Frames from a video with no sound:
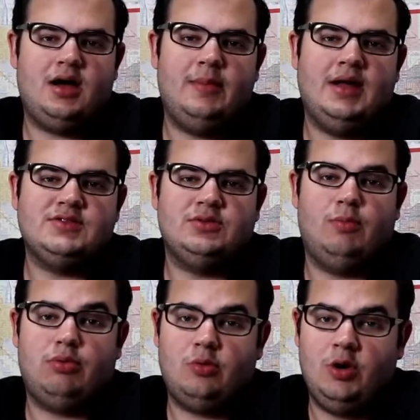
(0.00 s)
about some
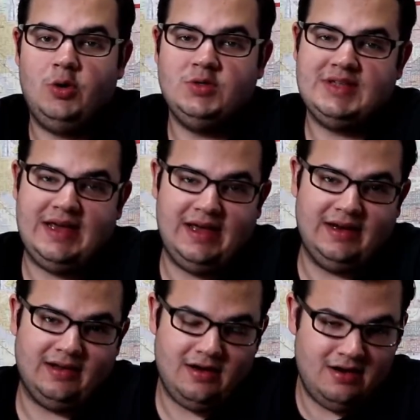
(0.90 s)
pros
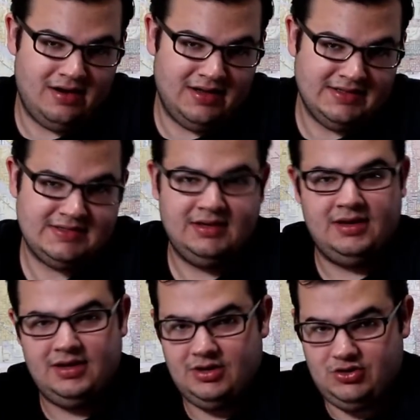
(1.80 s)
and cons
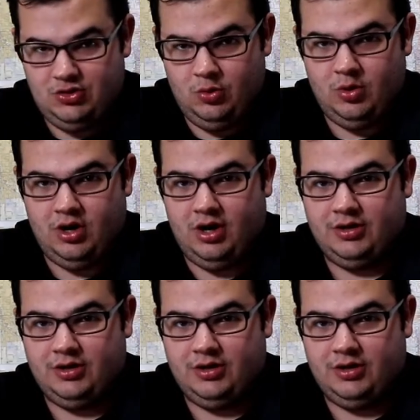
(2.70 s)
to our